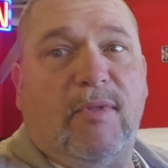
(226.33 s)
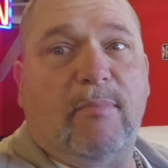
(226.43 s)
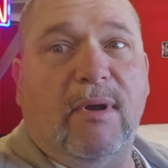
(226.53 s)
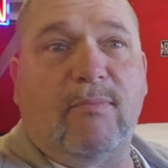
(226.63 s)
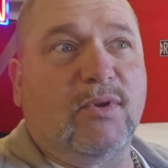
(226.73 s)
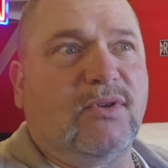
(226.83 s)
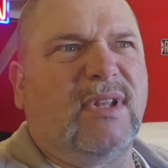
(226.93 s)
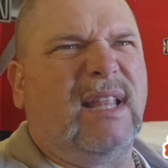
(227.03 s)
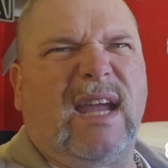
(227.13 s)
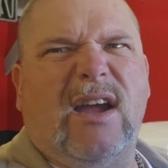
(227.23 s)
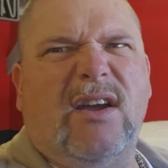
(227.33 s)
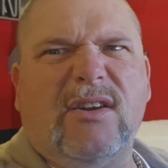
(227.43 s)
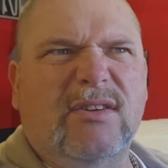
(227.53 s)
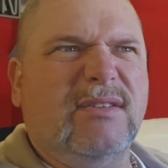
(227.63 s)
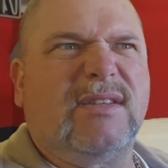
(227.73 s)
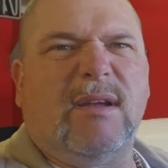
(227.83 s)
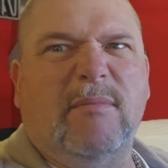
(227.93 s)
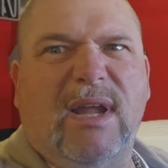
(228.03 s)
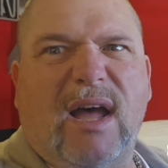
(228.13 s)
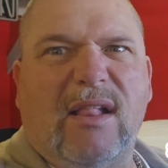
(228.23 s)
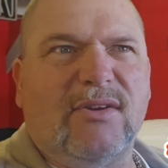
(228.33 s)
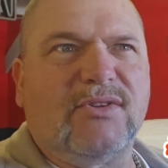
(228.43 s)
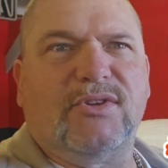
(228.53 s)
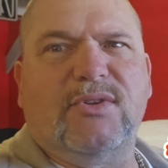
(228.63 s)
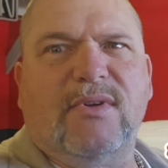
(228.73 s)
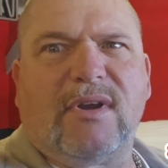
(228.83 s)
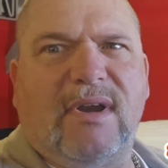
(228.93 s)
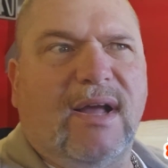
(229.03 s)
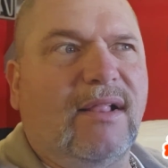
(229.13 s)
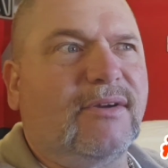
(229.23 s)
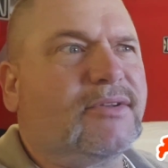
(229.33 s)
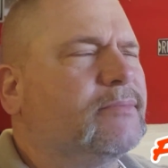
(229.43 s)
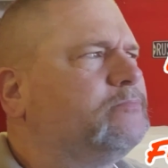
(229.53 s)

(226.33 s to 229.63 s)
The pump was only like $100 and some or $200,